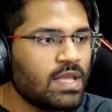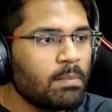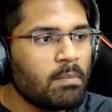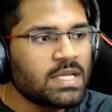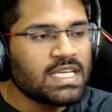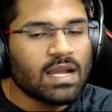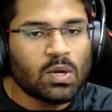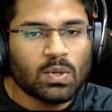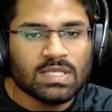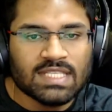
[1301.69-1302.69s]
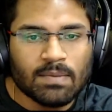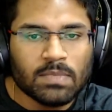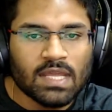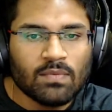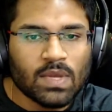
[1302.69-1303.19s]
You're missing out on
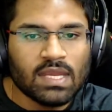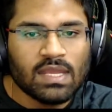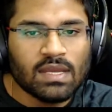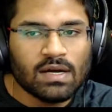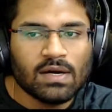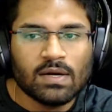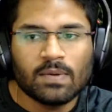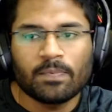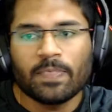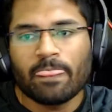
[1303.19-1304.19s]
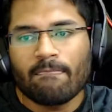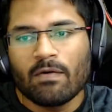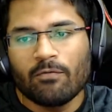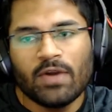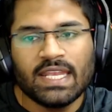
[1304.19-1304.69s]
something very
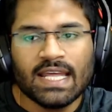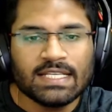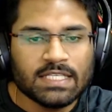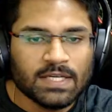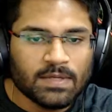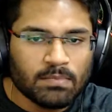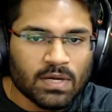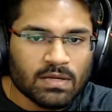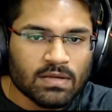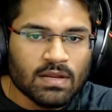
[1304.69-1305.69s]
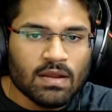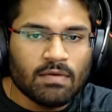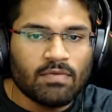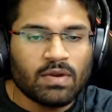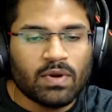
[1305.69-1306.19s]
nice here, but
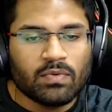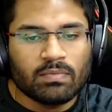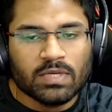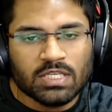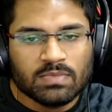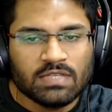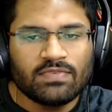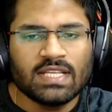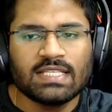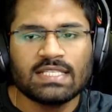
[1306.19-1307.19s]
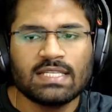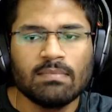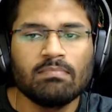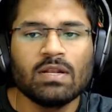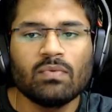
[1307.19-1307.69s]
white went with bishop g5. It's a
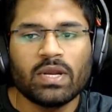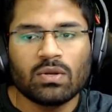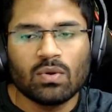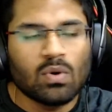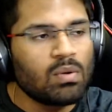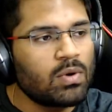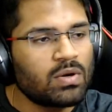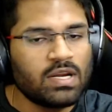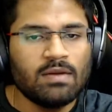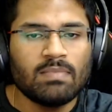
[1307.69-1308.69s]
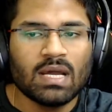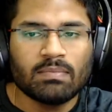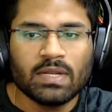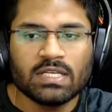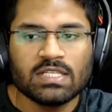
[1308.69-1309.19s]
simple way to go about it.
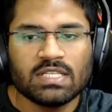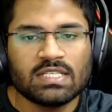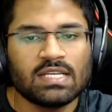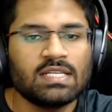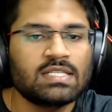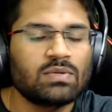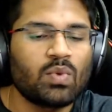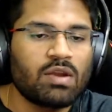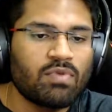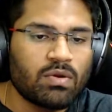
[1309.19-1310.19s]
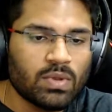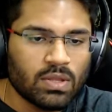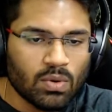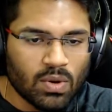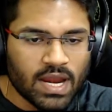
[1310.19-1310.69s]
Black played g6, white went
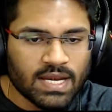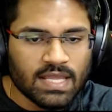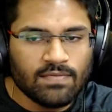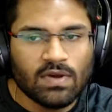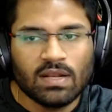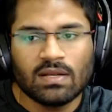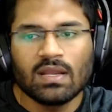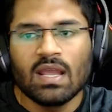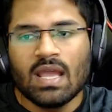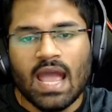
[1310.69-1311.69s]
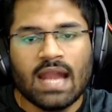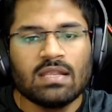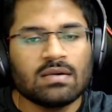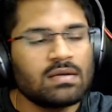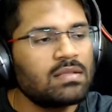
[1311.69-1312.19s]
with rook a d1,
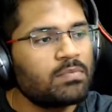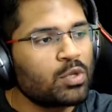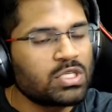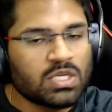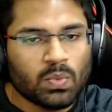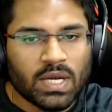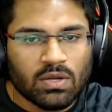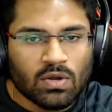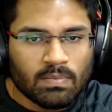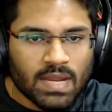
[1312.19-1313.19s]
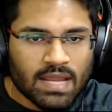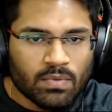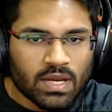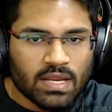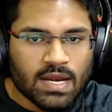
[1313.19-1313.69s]
and the position went on.
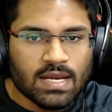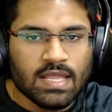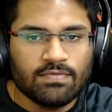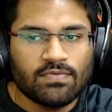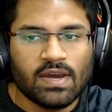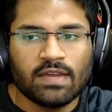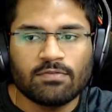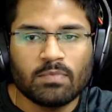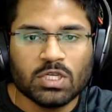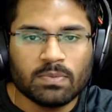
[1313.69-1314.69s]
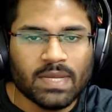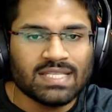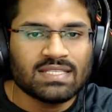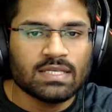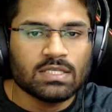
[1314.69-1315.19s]
Black went knight d5, bishop
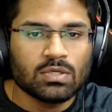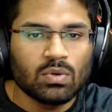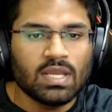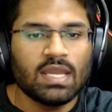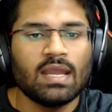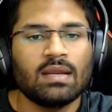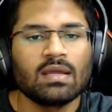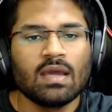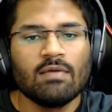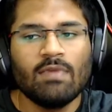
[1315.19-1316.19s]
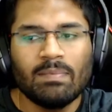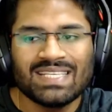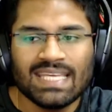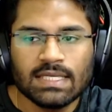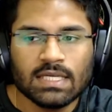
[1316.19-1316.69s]
h6, rook e8. We'll
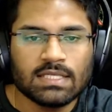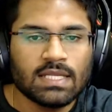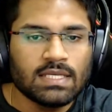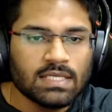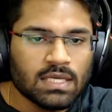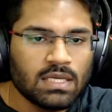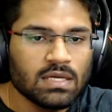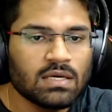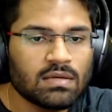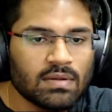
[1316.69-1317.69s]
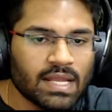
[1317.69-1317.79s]
be seeing such things here.